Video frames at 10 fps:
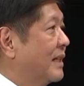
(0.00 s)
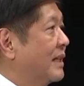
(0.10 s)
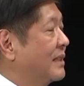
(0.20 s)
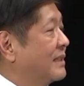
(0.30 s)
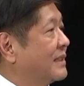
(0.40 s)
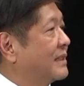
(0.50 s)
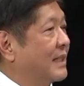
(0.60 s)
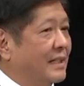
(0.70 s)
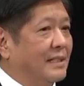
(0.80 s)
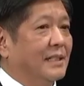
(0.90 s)
as,
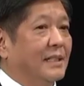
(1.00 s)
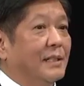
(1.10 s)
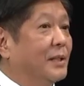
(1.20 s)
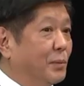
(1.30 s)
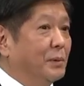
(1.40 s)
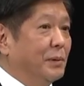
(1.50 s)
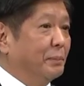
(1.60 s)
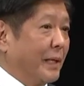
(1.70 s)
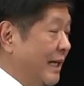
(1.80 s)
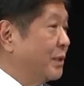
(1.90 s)
uh, and we will
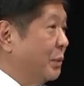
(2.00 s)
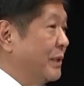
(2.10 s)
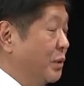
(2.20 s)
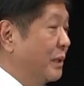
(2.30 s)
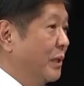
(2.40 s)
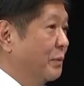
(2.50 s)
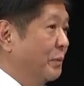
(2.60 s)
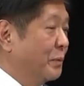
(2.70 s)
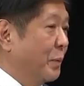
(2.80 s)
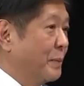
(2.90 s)
be, it will, nuclear
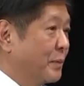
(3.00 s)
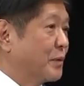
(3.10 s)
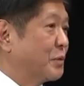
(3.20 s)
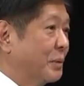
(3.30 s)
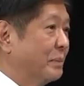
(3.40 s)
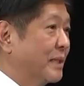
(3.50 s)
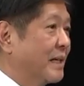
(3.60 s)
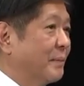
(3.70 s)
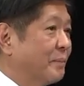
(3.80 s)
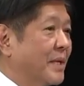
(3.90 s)
weapons will
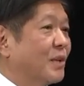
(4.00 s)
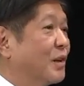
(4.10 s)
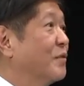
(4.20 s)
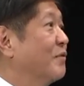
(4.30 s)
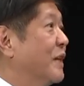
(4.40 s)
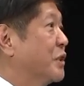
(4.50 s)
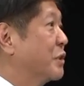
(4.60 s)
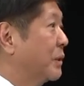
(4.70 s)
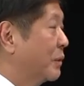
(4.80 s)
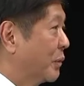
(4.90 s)
become
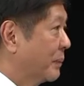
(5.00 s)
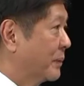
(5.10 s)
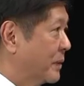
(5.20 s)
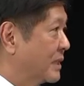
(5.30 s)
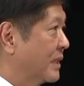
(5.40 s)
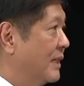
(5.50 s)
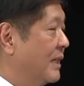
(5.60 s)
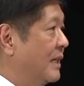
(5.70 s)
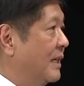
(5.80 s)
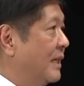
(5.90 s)
conventional weapons
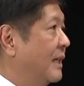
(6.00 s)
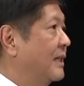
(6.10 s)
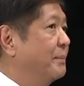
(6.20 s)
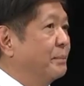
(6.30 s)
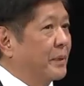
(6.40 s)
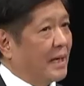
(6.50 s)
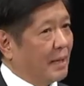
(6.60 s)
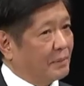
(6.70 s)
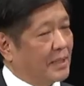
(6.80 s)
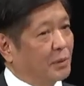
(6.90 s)
and
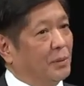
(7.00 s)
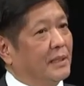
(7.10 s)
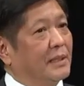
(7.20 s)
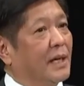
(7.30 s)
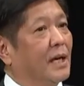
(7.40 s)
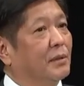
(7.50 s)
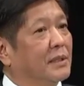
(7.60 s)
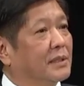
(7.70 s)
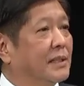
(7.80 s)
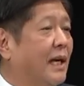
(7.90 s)
perhaps that will
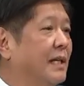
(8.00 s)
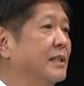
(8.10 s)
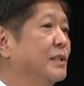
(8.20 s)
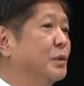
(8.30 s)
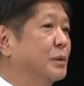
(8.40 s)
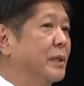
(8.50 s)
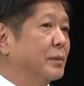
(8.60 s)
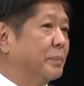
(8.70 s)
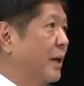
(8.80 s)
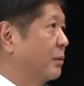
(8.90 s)
encourage other nuclear
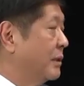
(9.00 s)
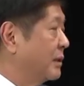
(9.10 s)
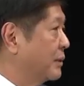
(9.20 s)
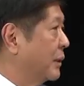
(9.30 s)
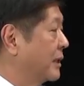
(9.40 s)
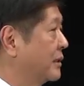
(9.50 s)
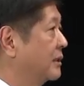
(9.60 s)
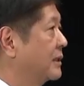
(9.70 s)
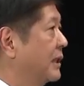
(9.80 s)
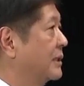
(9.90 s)
powers to
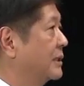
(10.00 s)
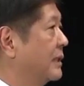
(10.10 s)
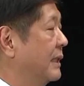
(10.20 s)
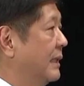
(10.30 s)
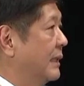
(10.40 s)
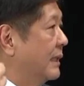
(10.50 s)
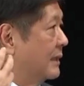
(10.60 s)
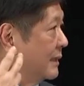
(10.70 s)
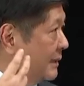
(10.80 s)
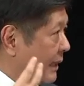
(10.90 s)
exercise
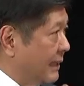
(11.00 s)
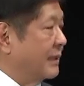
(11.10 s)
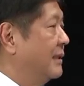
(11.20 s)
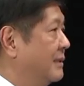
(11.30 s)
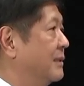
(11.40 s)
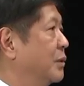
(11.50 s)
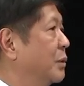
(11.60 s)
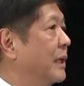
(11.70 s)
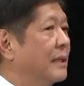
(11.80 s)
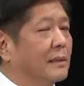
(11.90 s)
uh, that
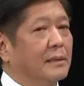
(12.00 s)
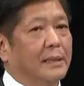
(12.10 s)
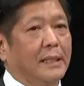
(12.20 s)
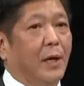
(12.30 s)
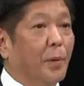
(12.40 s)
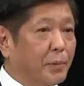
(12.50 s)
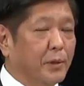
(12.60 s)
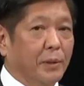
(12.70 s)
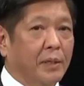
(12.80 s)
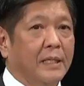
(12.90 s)
nuclear uh,
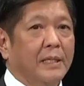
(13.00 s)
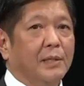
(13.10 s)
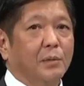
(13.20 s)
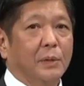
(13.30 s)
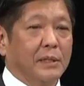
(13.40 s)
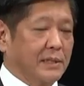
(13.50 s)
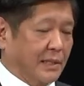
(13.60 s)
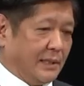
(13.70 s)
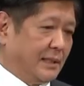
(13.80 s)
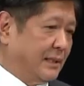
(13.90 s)
option,
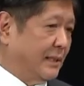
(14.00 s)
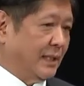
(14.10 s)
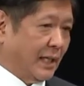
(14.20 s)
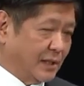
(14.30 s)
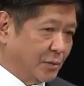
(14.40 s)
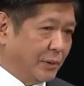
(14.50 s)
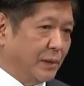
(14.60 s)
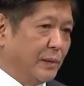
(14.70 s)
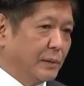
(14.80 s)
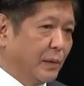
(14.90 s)
which, uh, as we
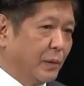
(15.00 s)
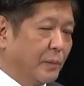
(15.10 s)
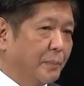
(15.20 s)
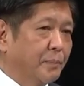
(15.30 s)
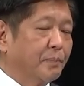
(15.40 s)
all know,